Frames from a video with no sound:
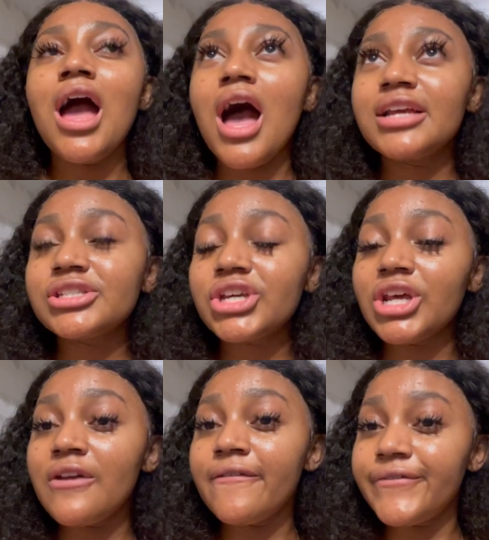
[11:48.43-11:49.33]
I just
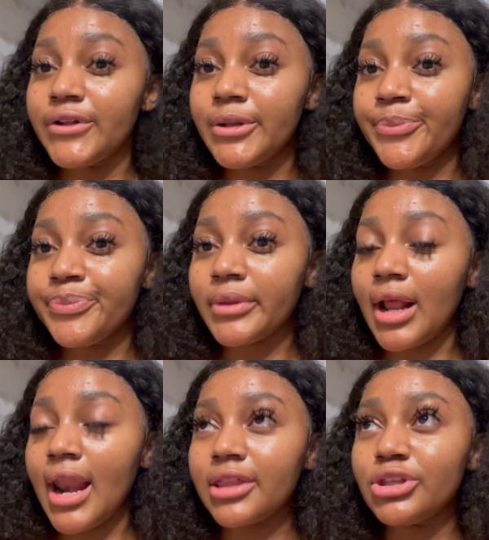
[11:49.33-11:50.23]
couldn't film,
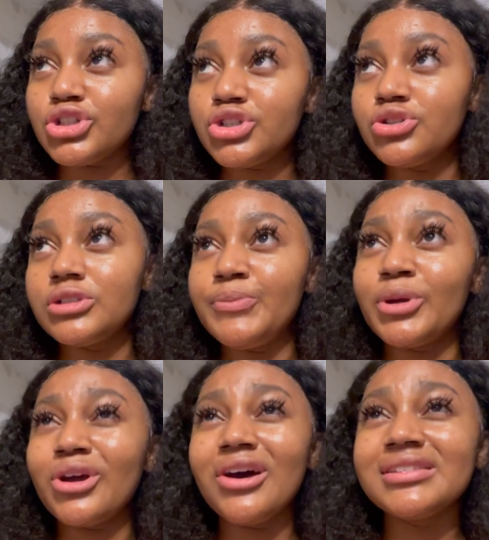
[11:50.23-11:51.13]
like, the shoot
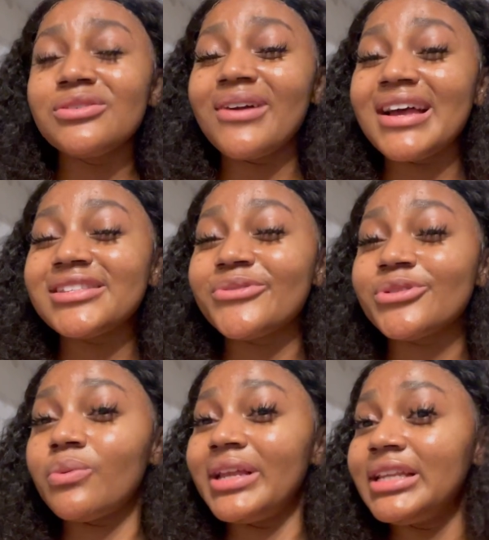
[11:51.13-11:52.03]
because, yo, guys, it
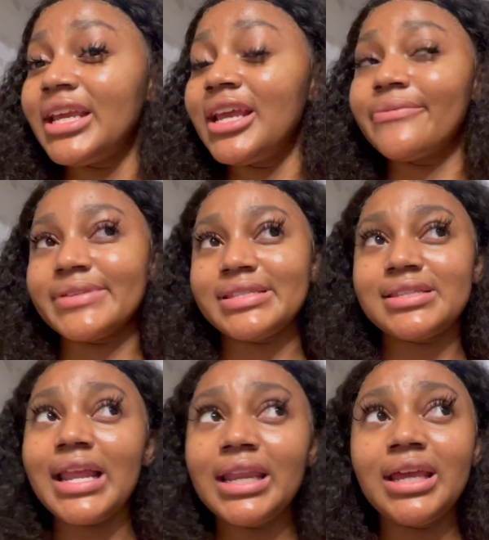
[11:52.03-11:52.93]
was windy. It was
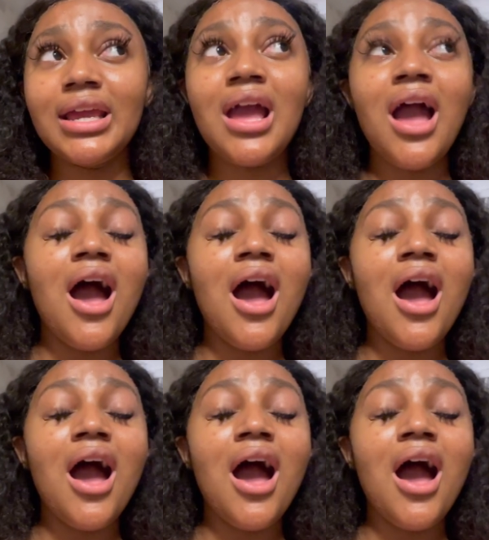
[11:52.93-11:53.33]
sunny.